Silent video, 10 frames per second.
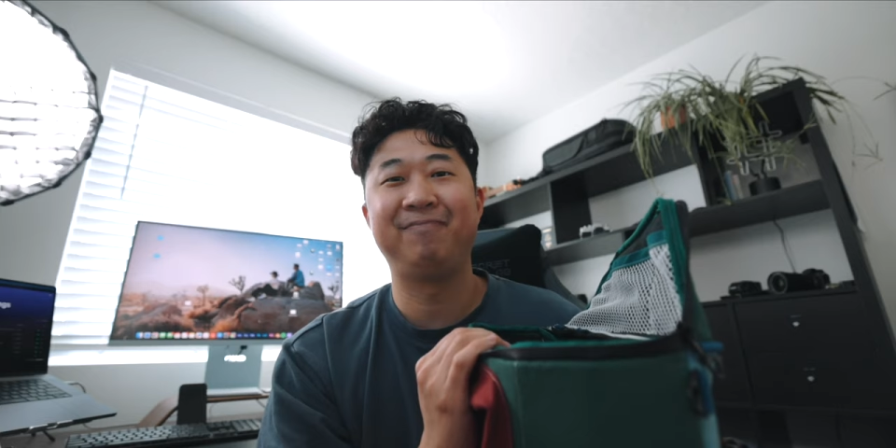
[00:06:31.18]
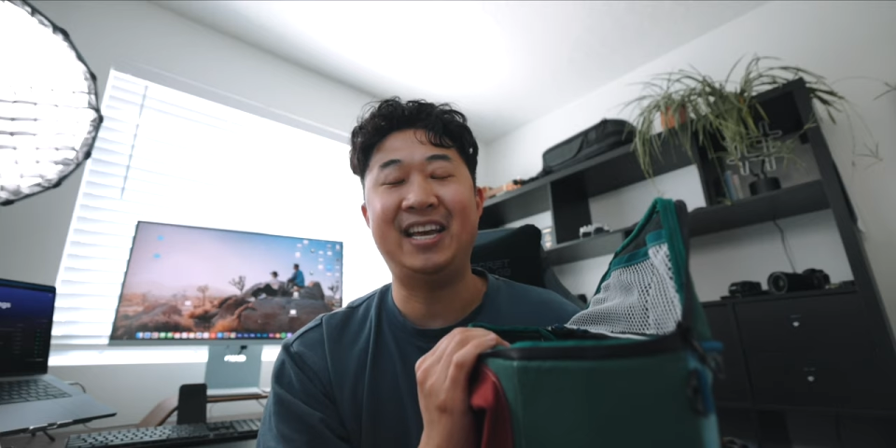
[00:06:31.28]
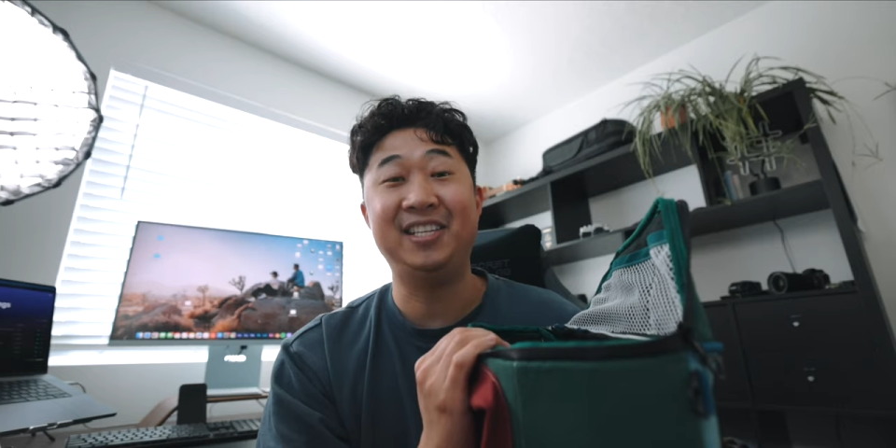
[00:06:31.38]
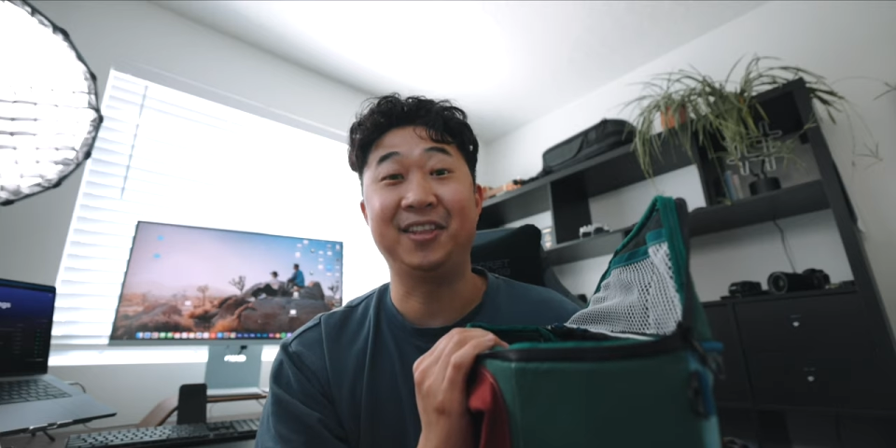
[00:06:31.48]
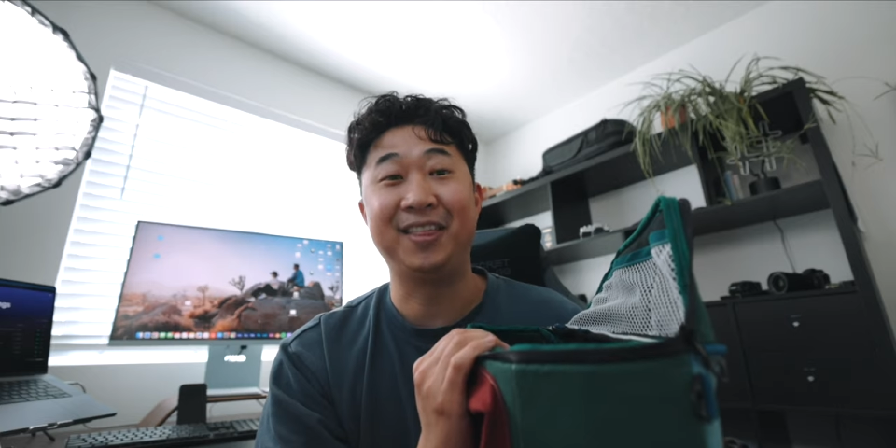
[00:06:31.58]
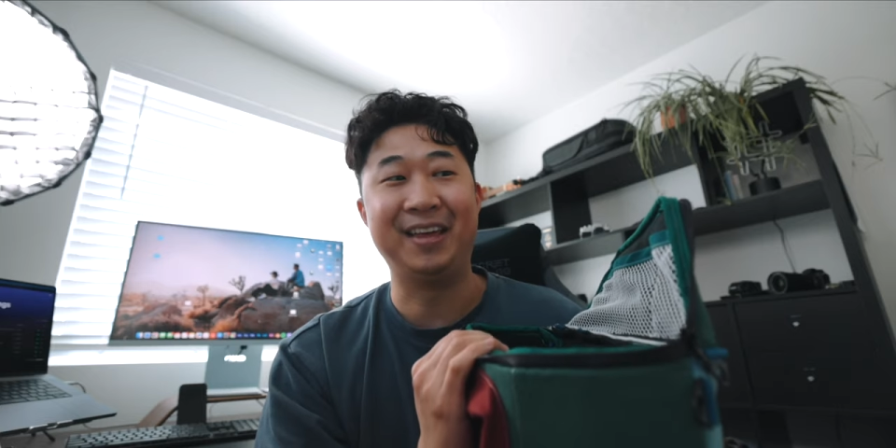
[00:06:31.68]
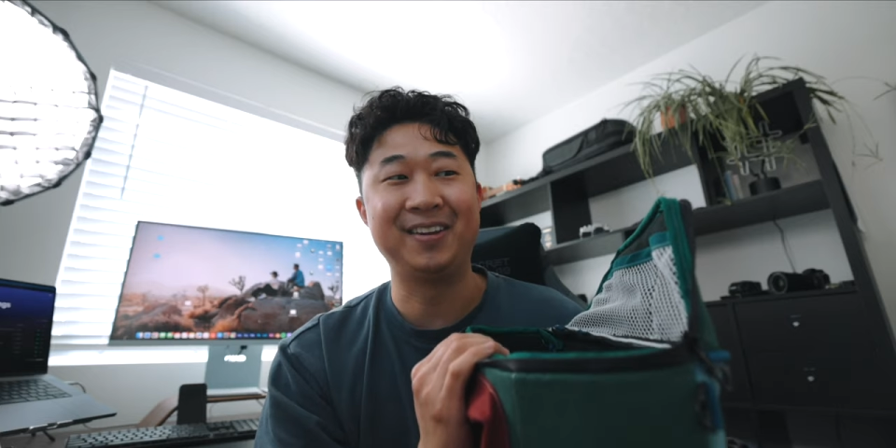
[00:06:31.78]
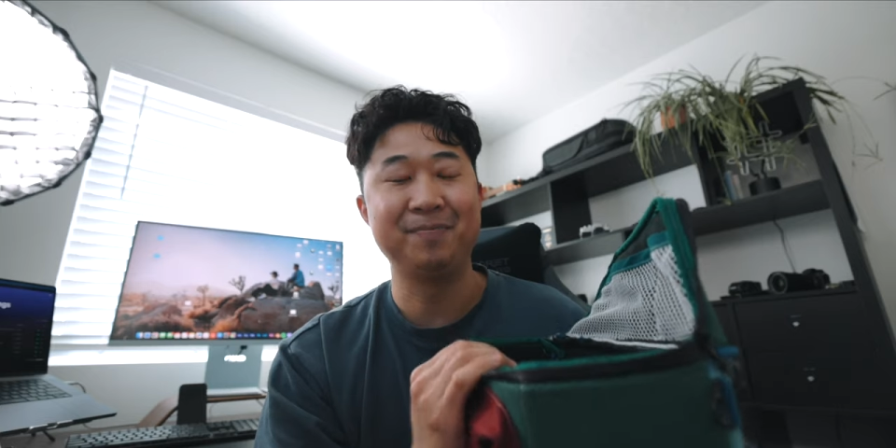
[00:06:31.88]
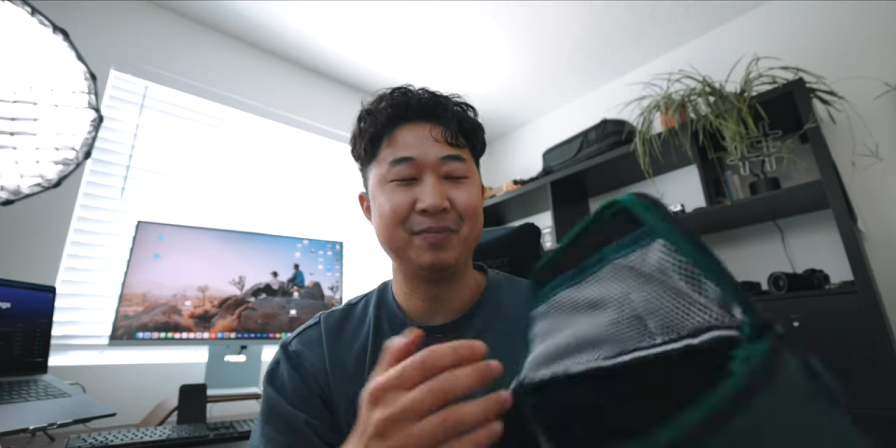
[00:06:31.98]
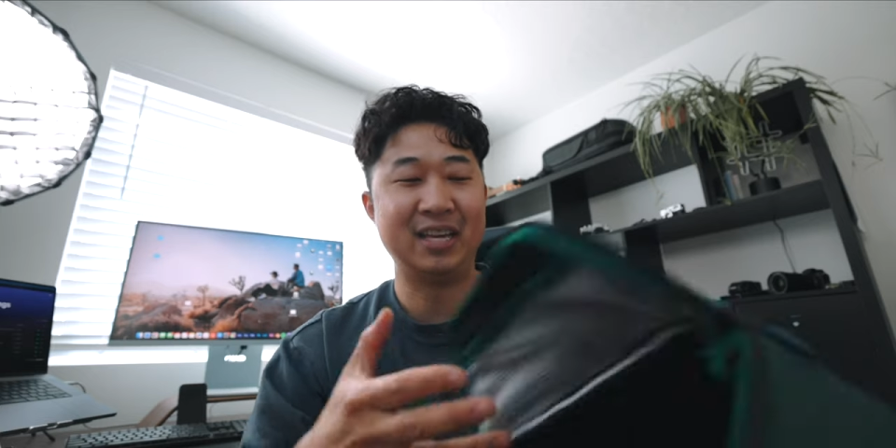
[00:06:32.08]
that's a
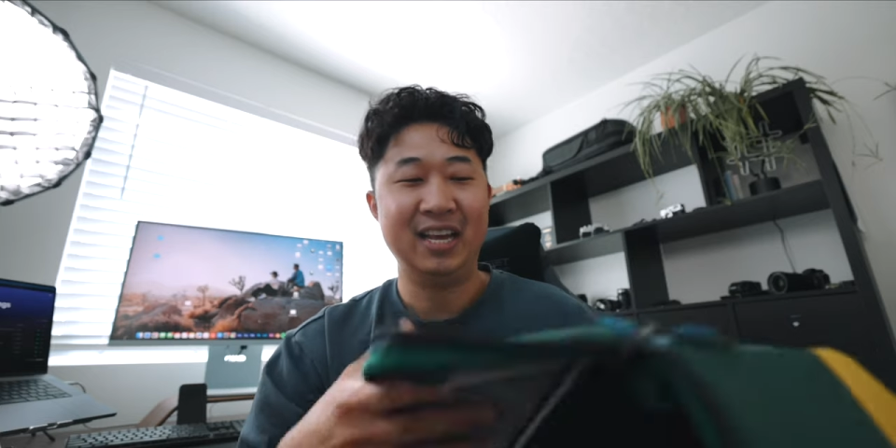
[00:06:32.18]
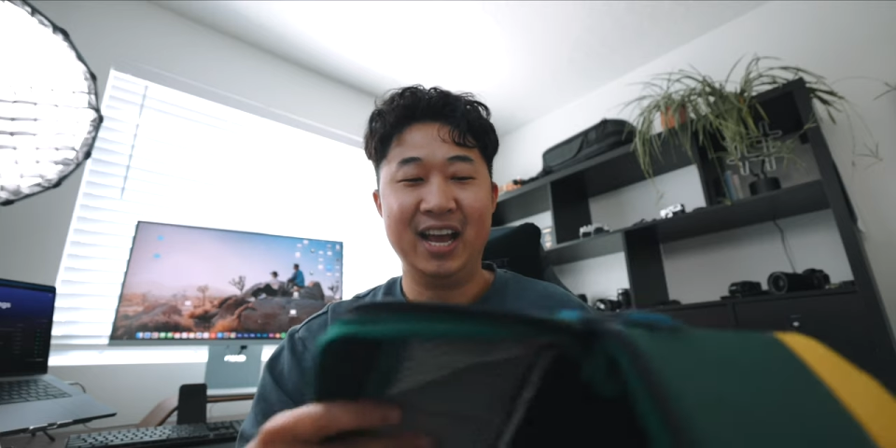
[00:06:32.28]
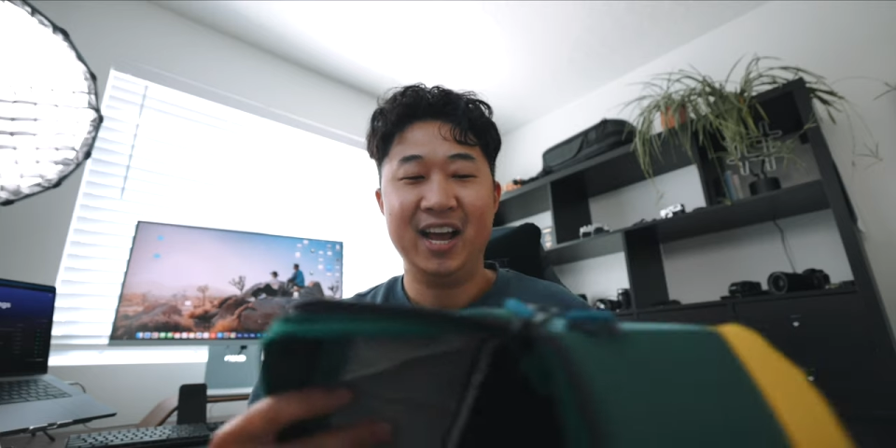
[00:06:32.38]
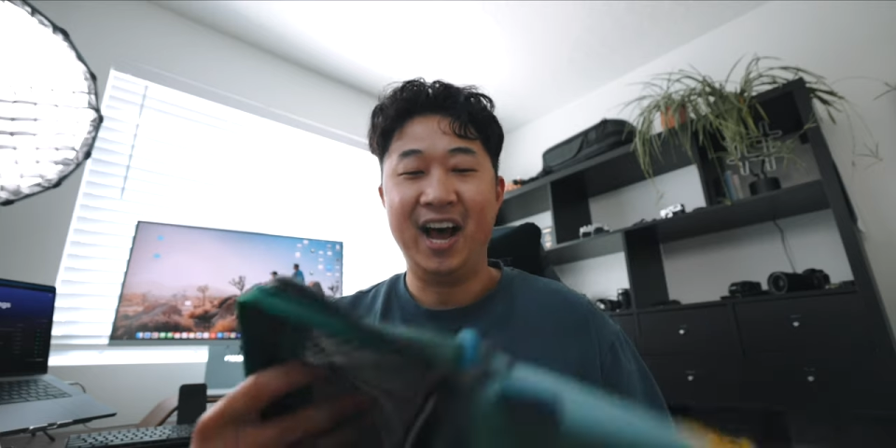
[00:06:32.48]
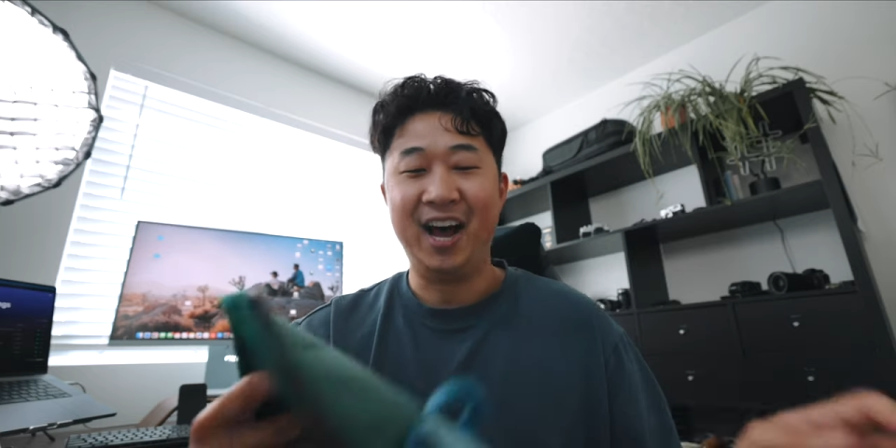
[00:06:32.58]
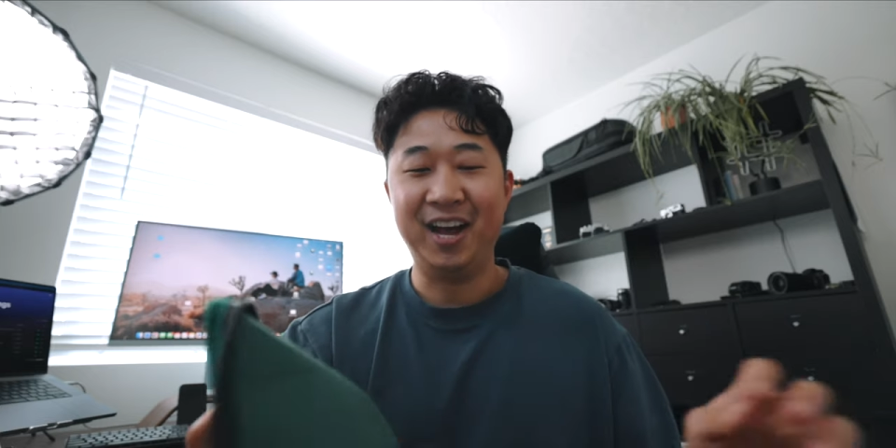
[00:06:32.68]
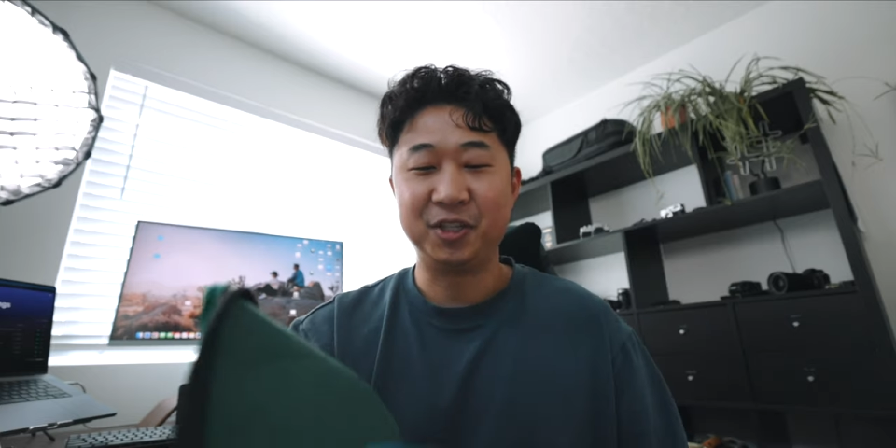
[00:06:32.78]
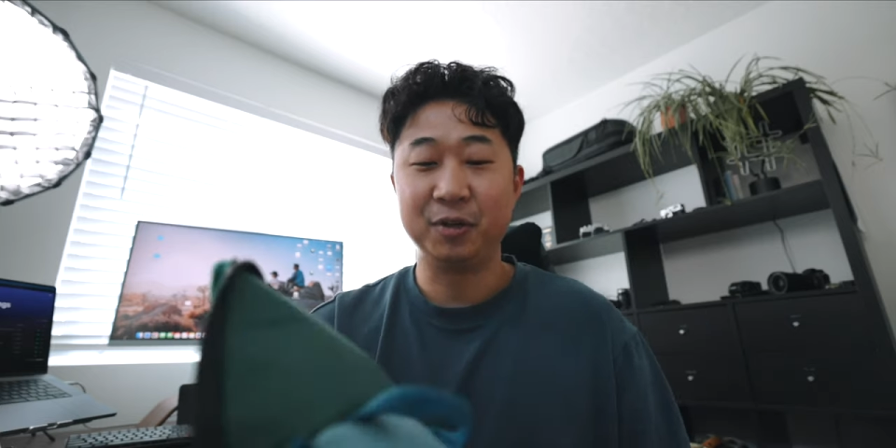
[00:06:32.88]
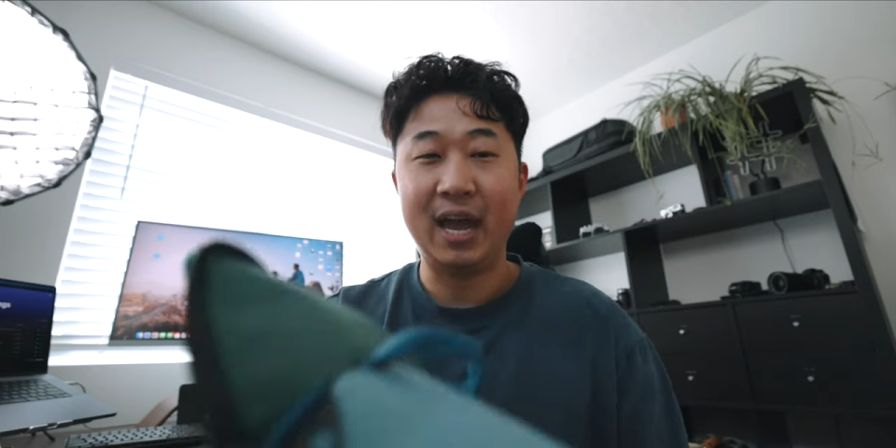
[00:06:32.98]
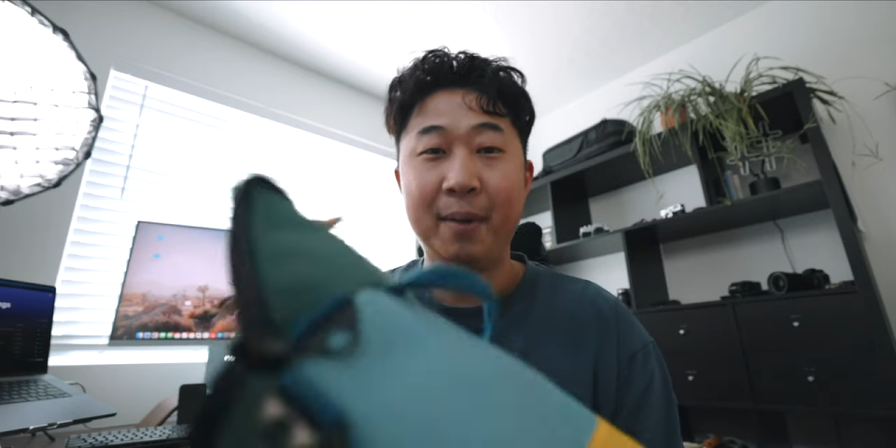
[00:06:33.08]
thing. Uh,
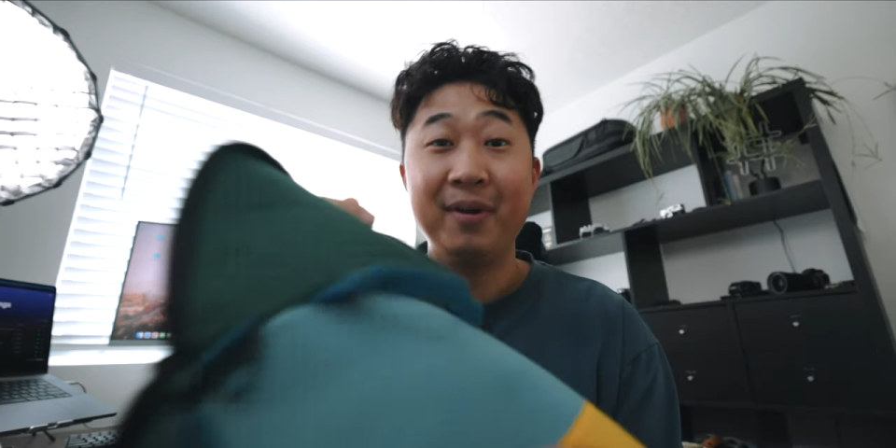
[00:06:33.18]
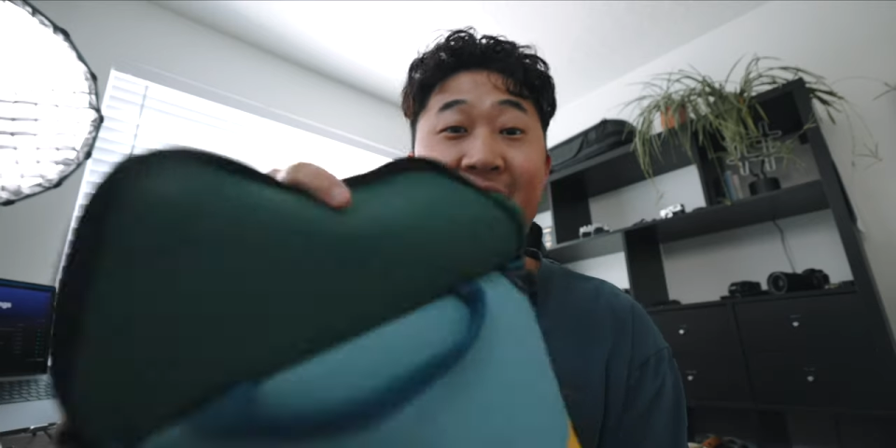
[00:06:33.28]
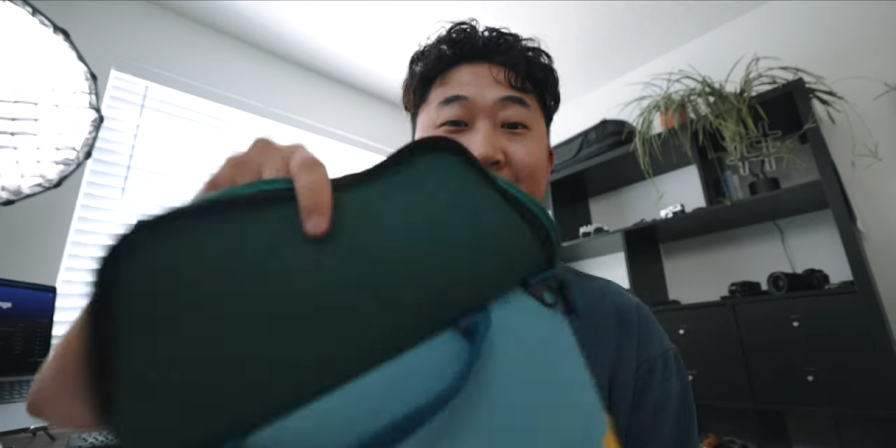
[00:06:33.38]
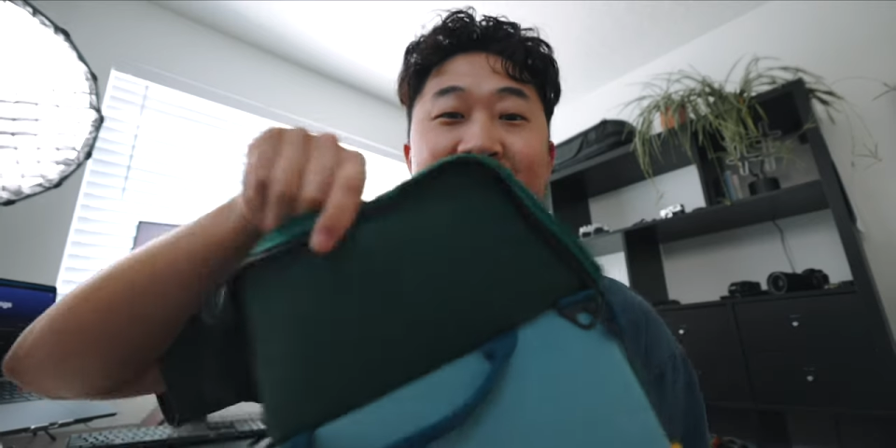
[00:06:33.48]
so yeah, I'm gonna have